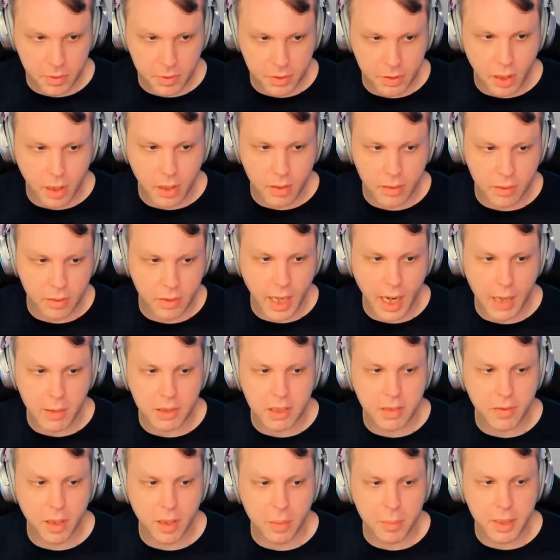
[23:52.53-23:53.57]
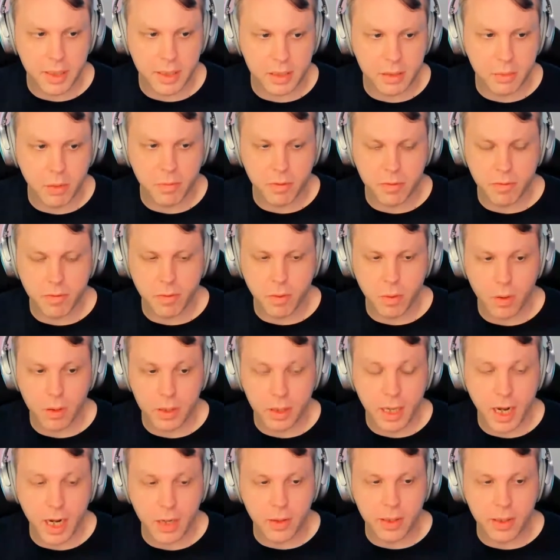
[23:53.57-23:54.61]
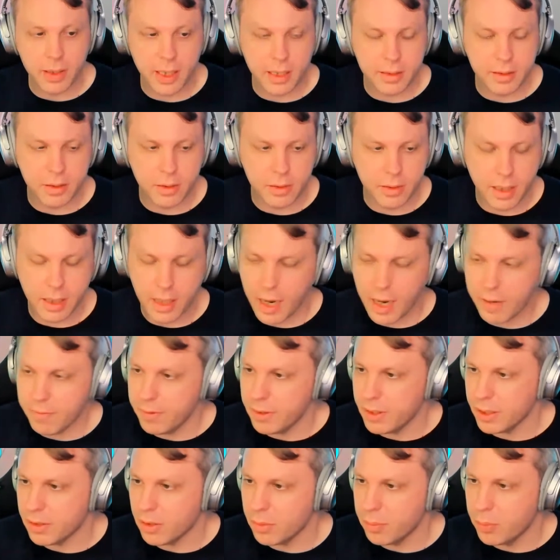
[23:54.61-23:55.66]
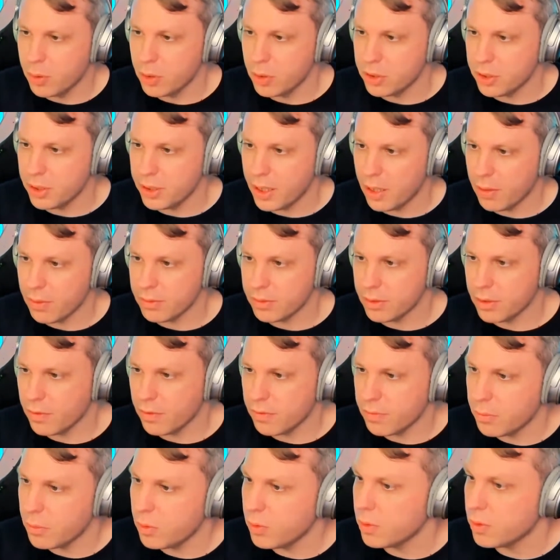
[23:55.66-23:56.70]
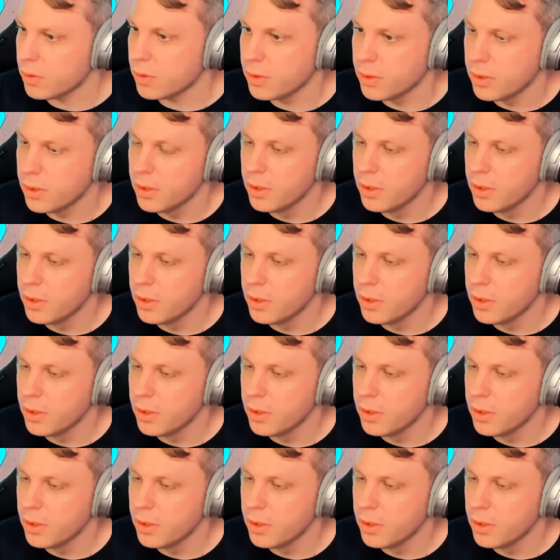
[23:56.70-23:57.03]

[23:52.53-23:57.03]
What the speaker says: Dart language development is moving forward, and I agree with that too. That I feel like they're pushing out stuff more.